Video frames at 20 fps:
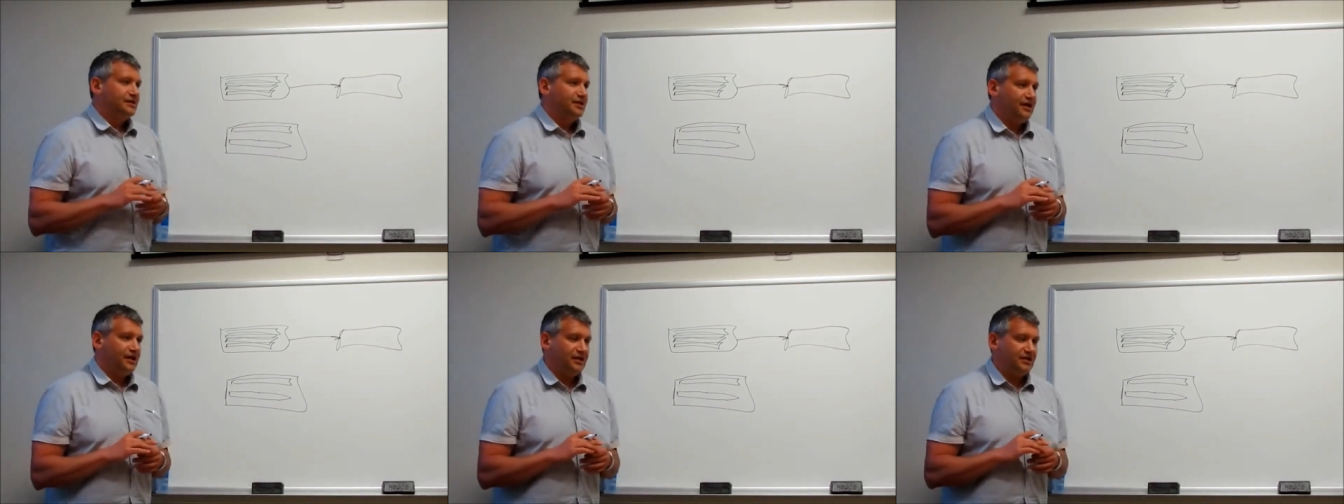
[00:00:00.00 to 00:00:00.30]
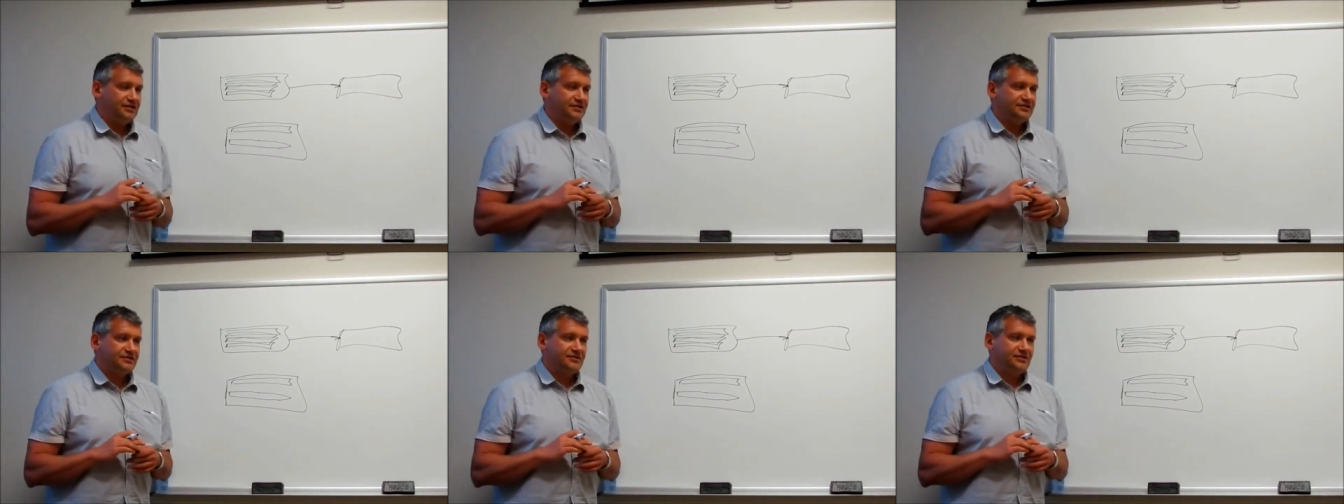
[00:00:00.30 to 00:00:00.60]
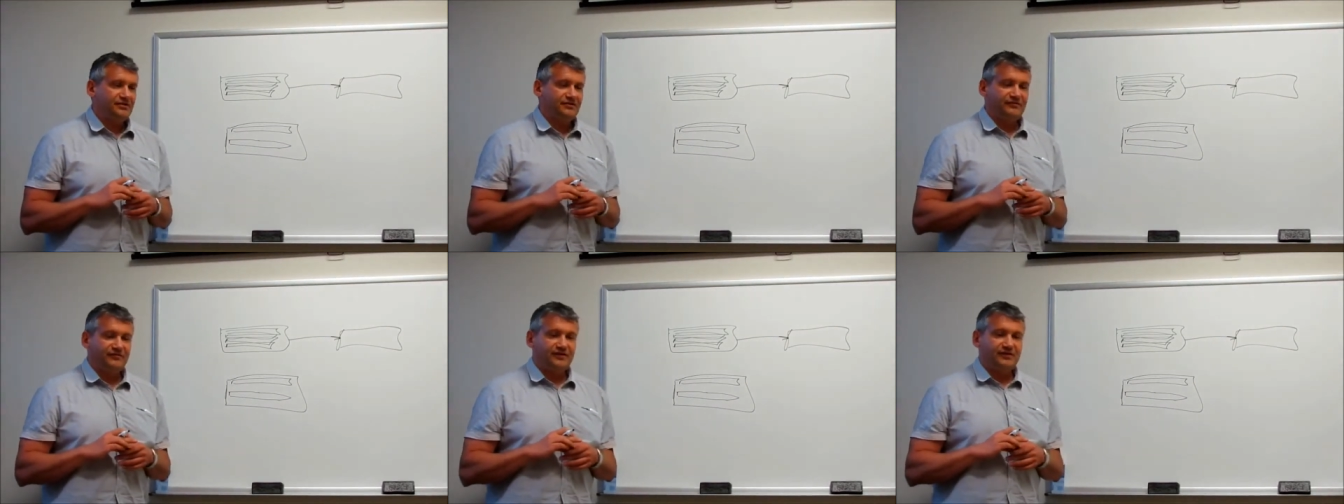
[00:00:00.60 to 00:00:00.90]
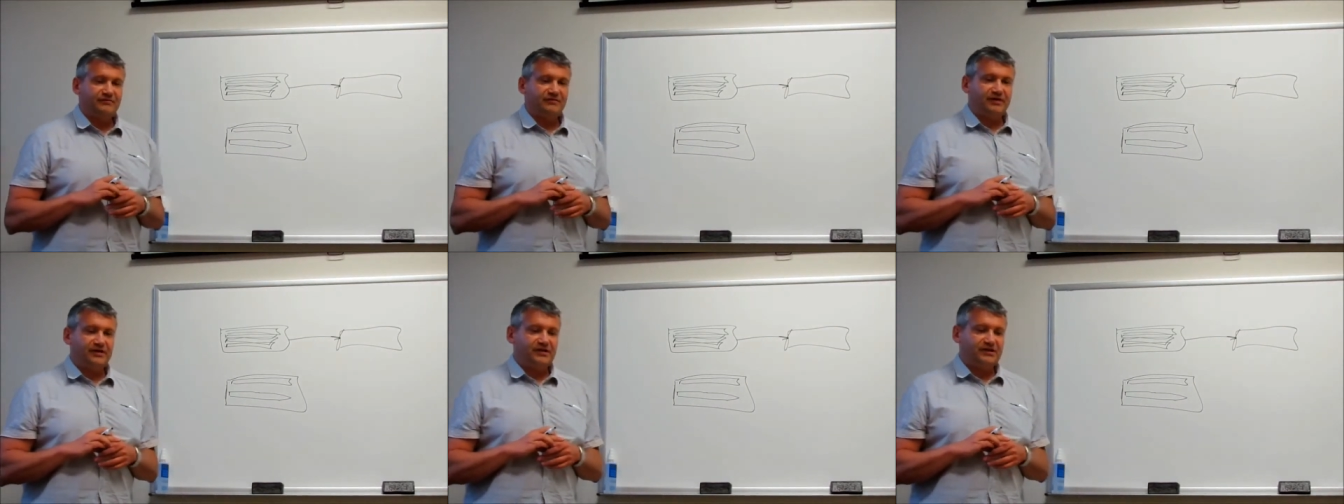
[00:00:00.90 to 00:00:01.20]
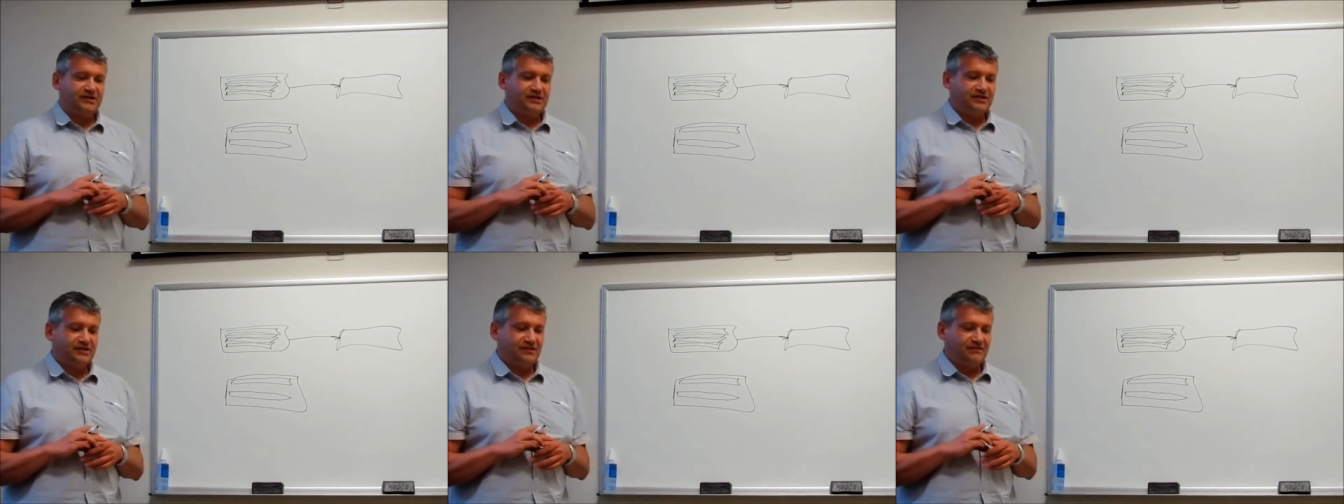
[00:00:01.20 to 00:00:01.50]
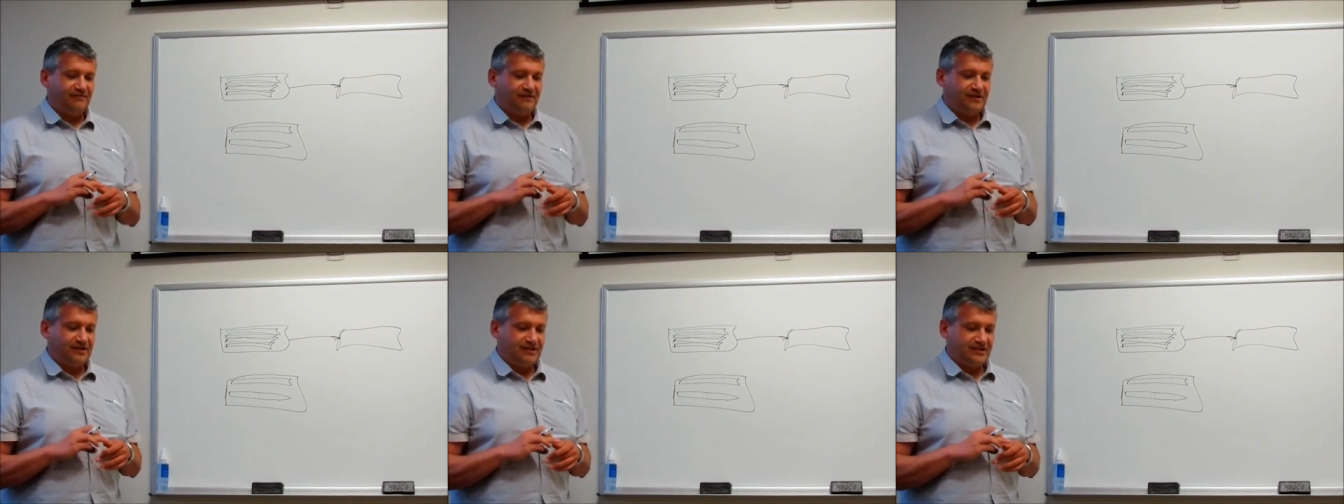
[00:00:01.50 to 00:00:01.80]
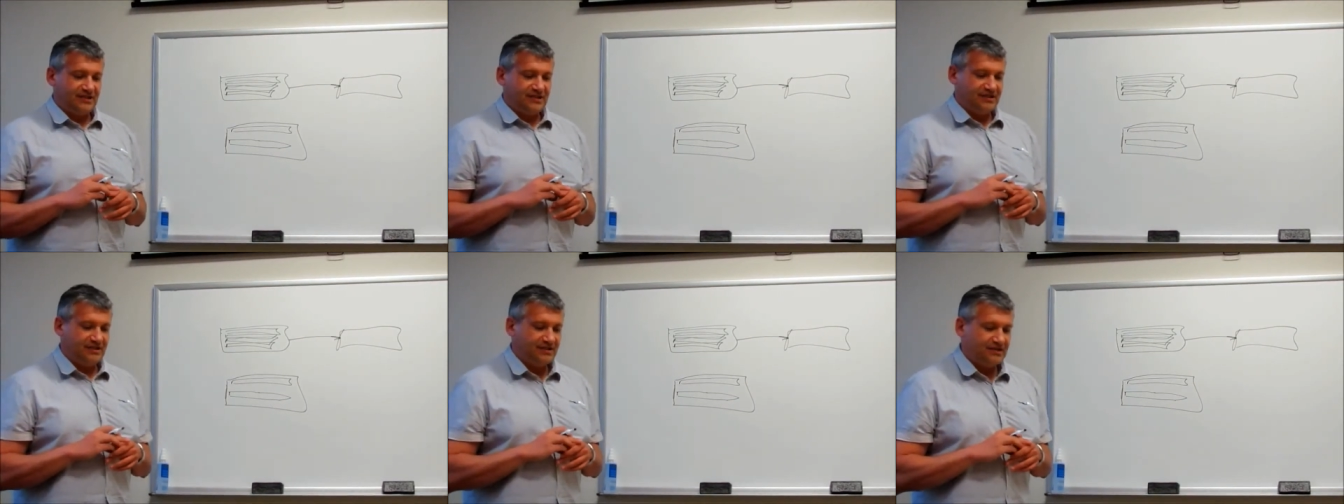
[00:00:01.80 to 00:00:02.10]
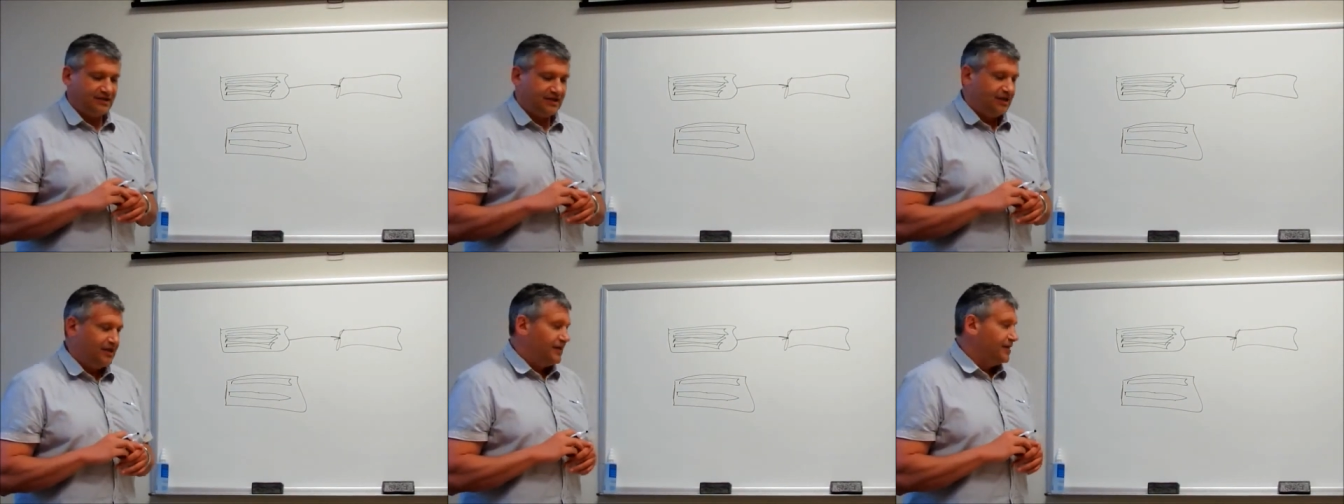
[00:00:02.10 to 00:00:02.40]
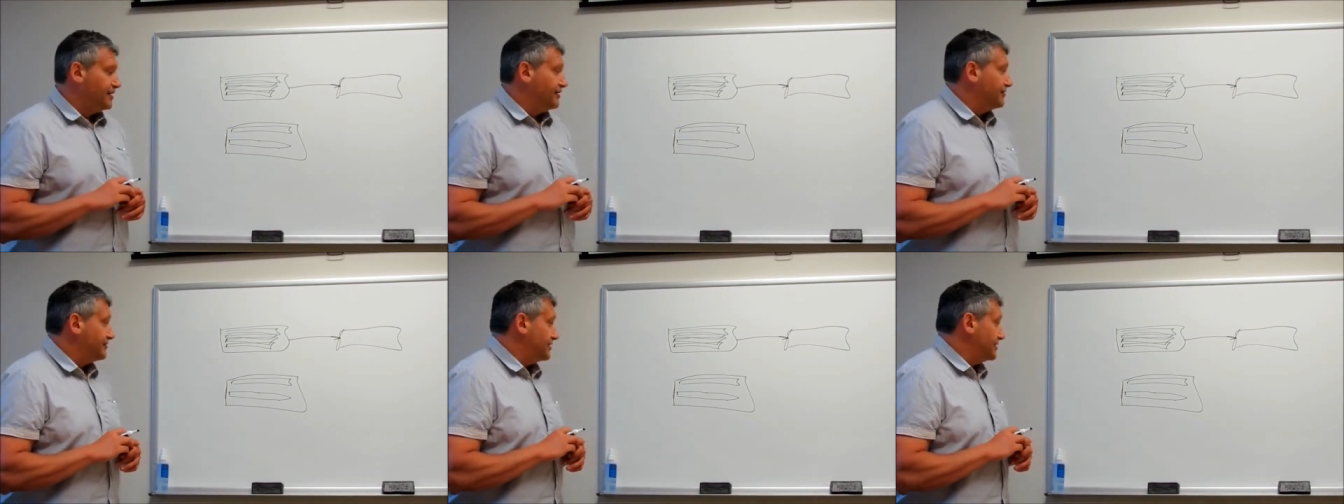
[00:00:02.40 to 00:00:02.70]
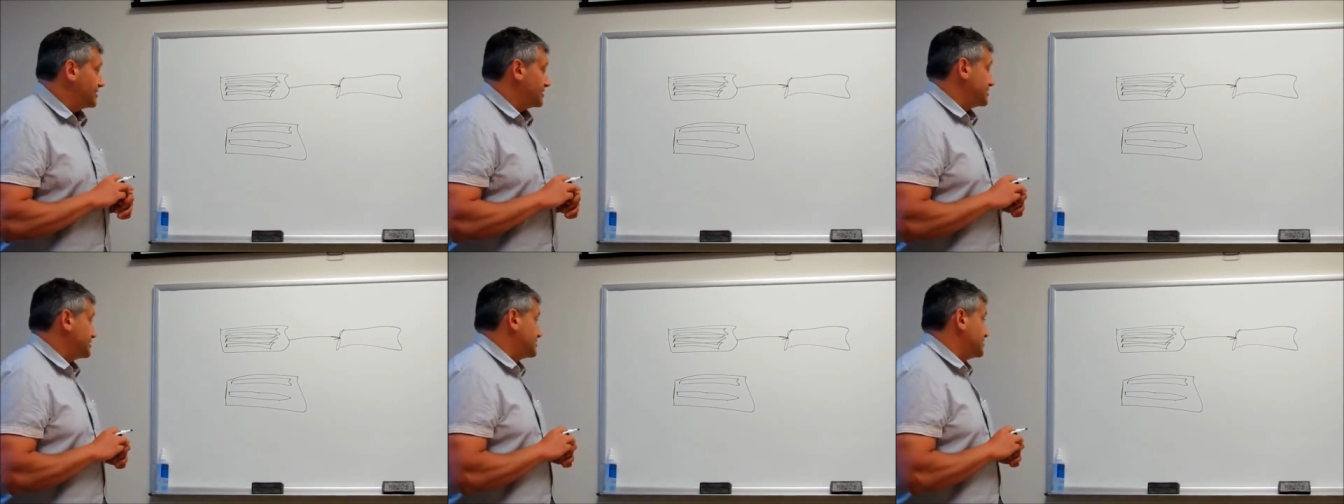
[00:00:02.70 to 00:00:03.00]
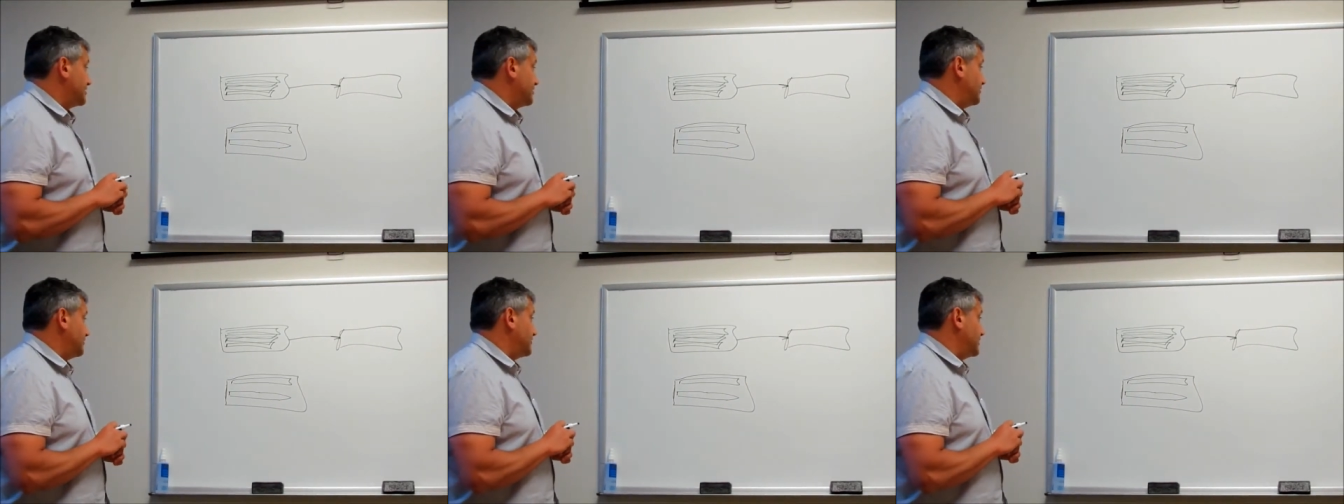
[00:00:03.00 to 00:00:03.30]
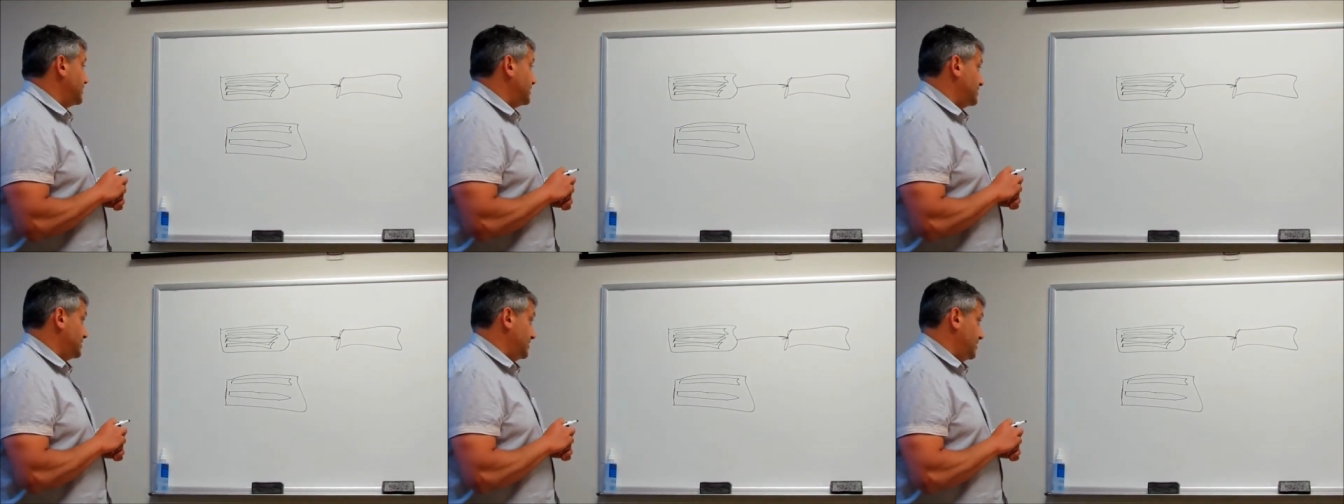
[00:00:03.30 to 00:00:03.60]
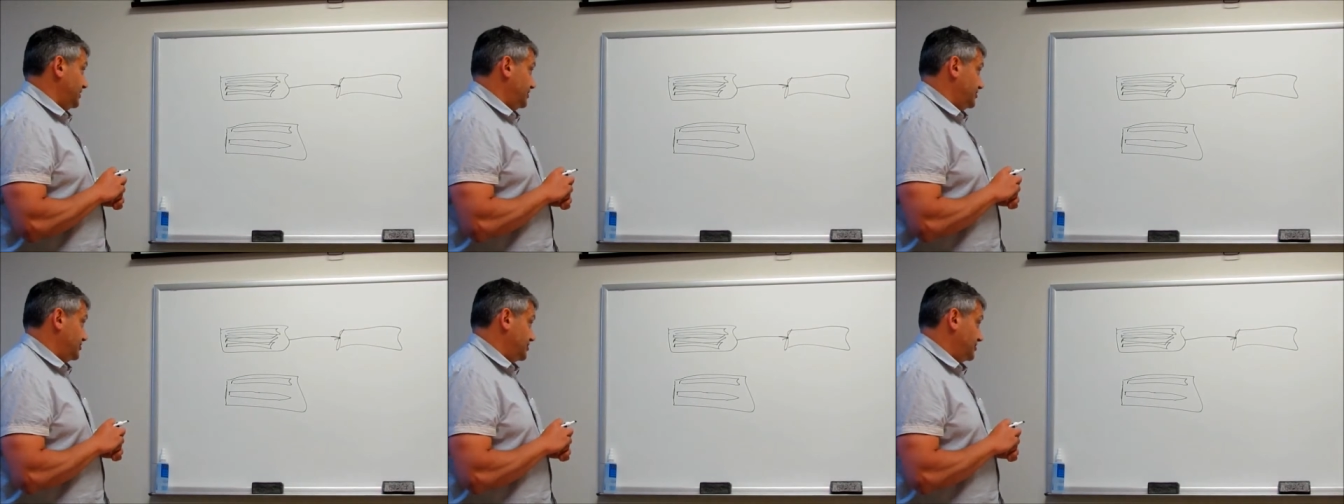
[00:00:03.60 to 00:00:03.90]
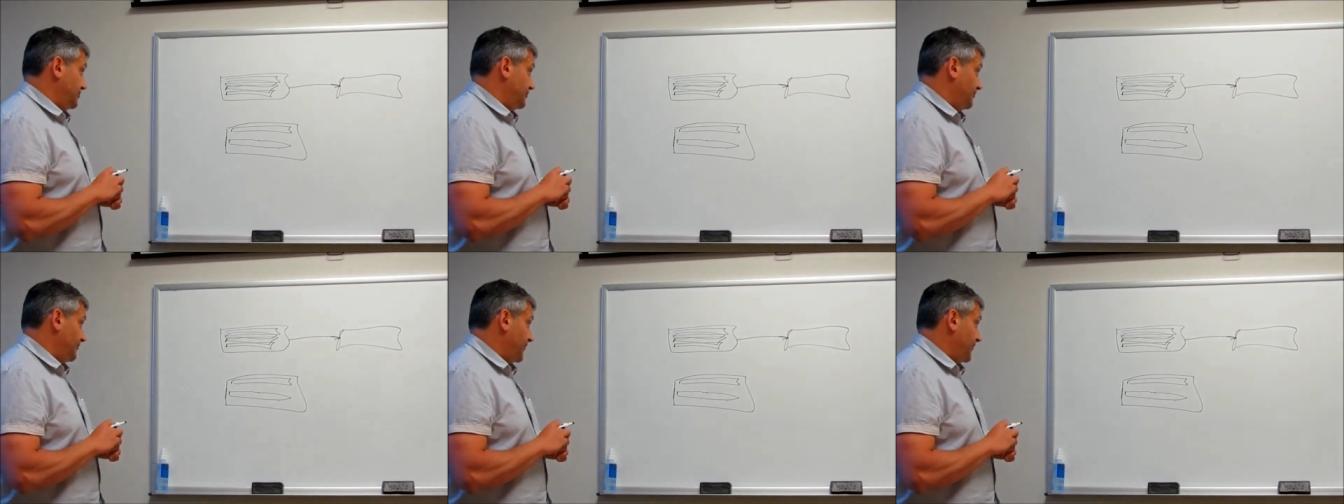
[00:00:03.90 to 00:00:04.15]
else of the writing device, and things of that nature.